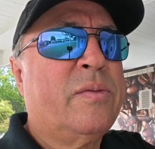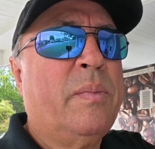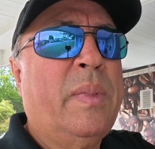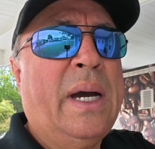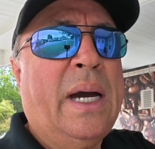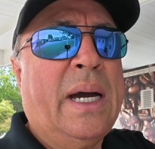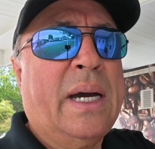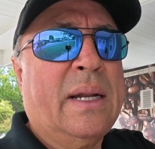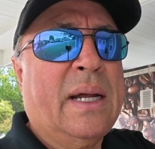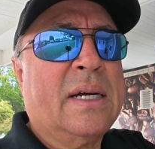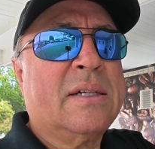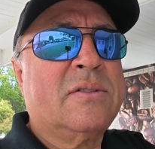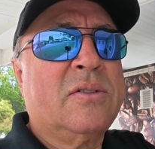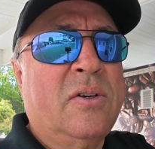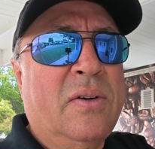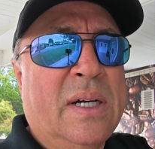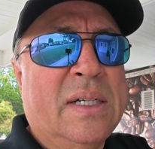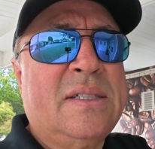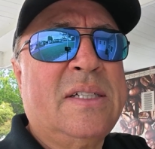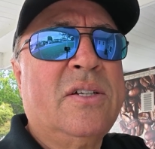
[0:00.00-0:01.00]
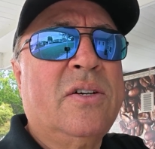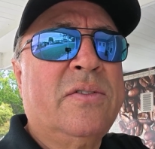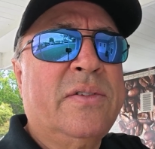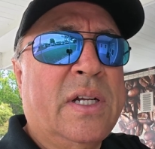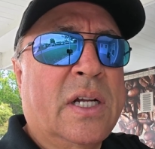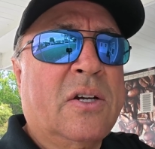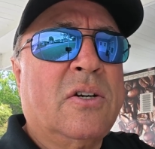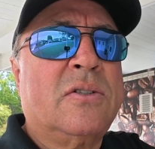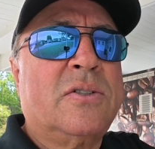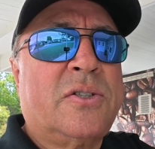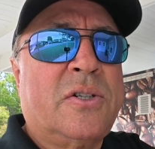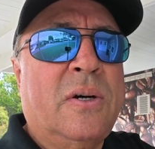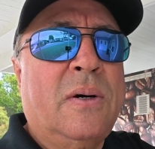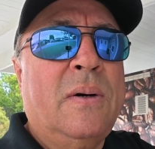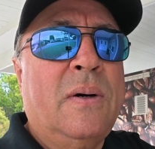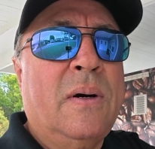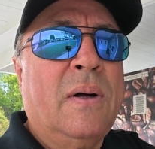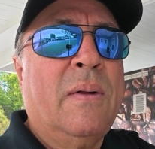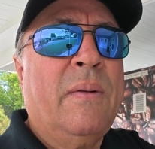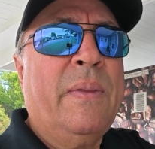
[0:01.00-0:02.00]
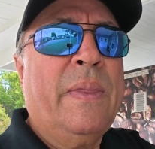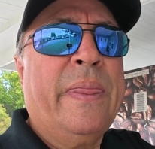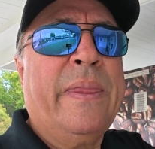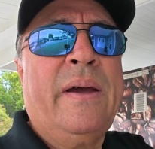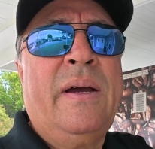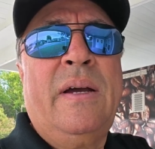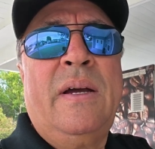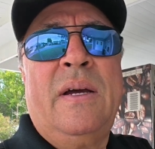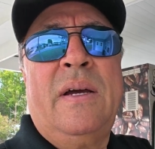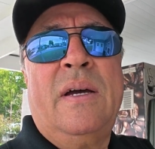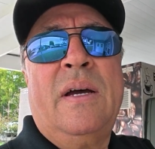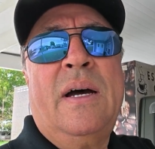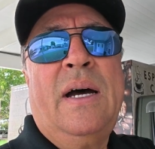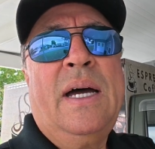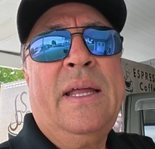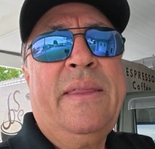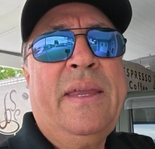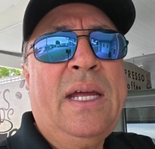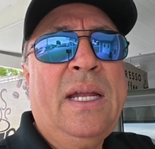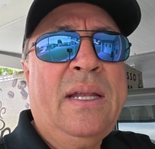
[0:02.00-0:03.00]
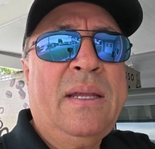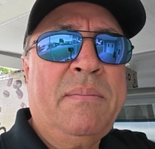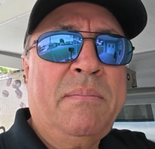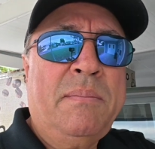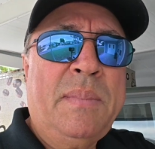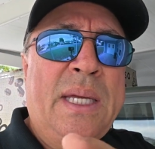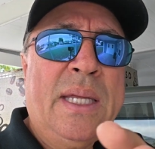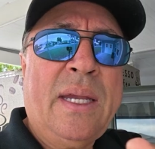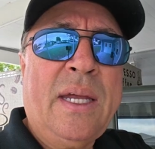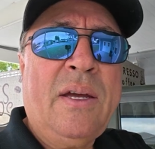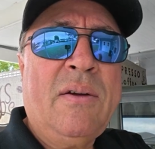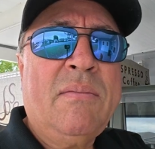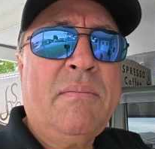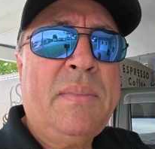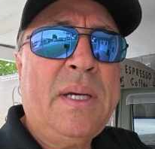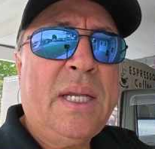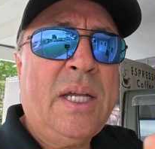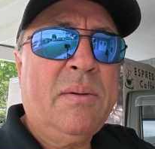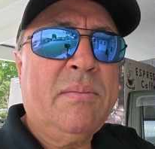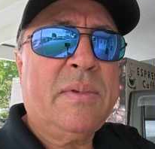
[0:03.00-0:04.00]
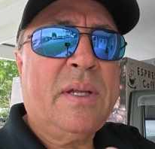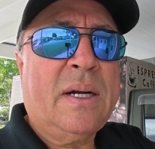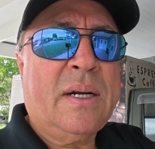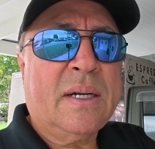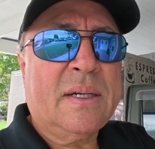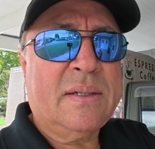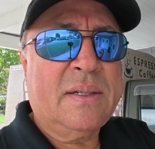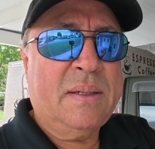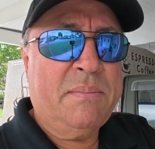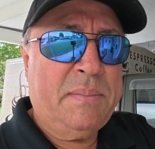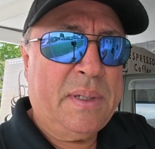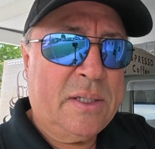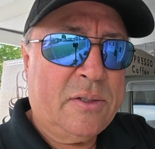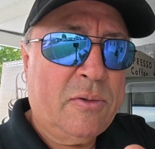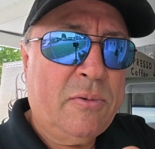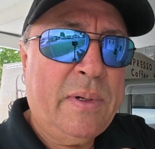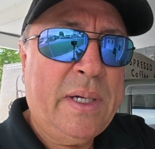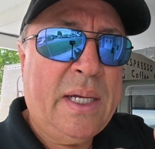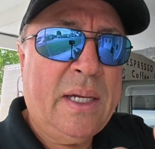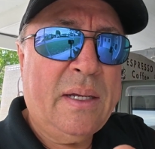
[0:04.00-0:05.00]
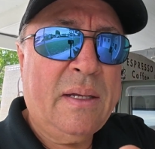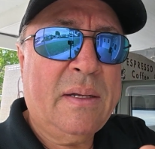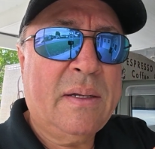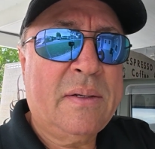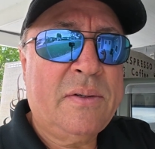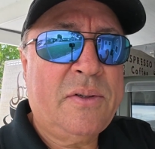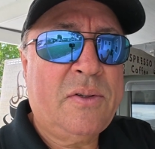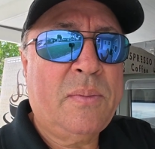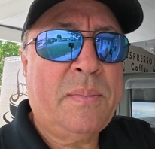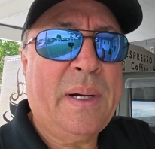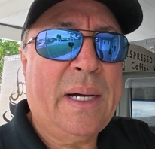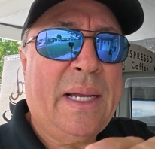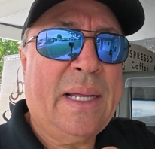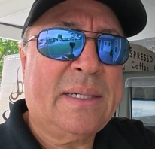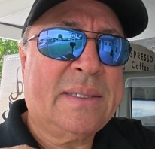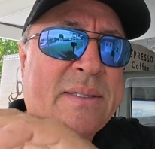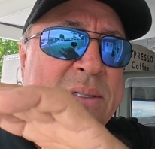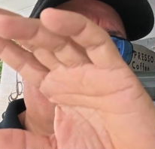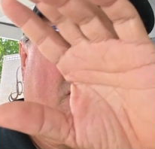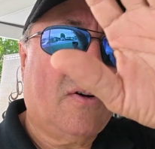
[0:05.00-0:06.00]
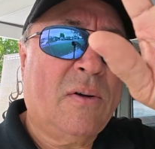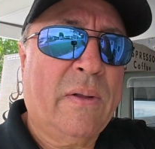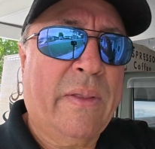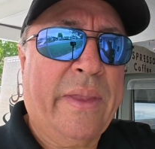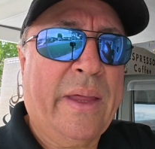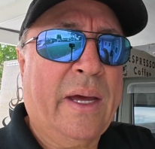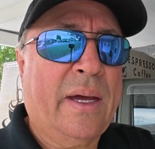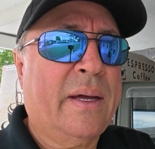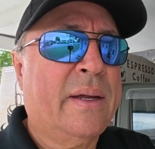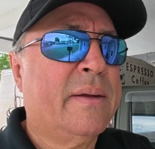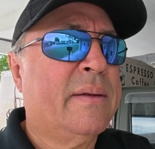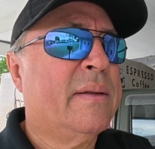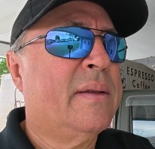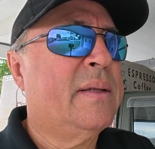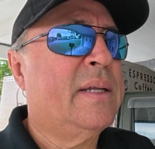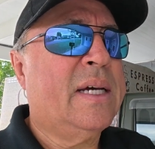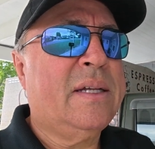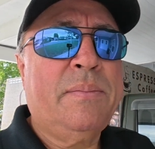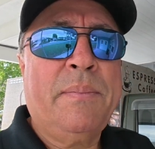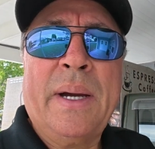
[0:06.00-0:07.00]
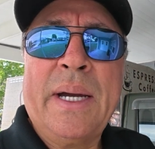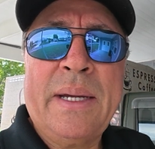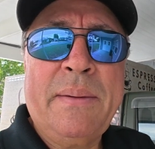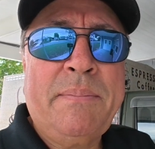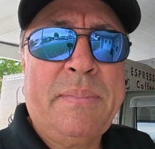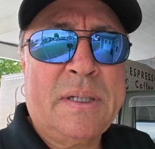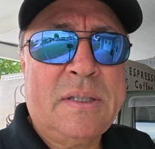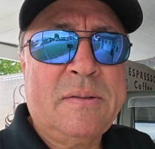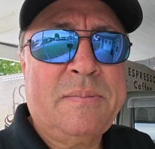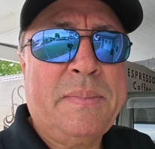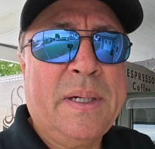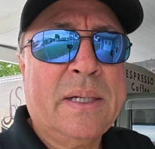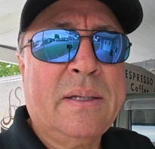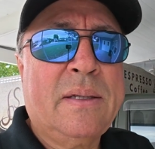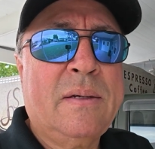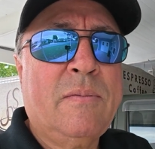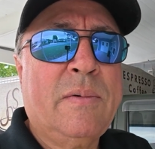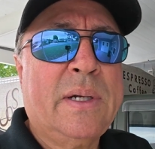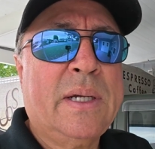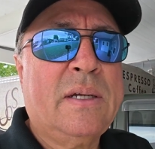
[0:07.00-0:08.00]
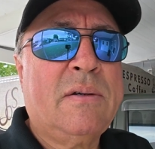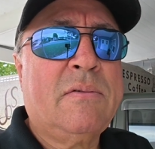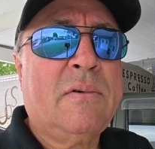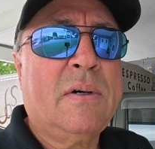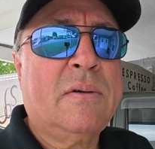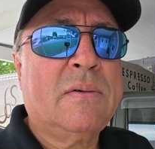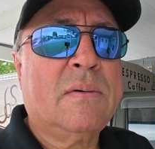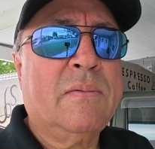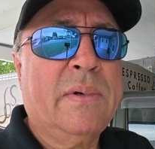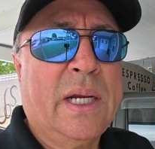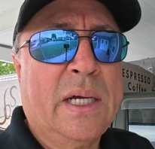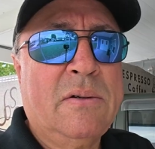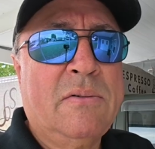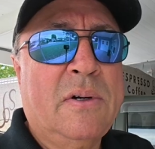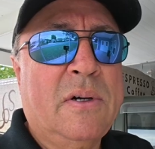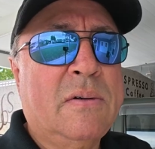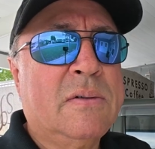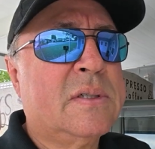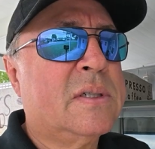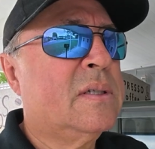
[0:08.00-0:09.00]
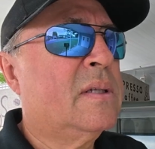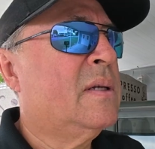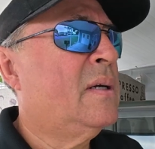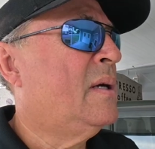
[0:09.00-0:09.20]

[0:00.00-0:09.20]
bad, as long as it's under control. And then the medium darks in between, you balance all that. That's my perspective when I roast.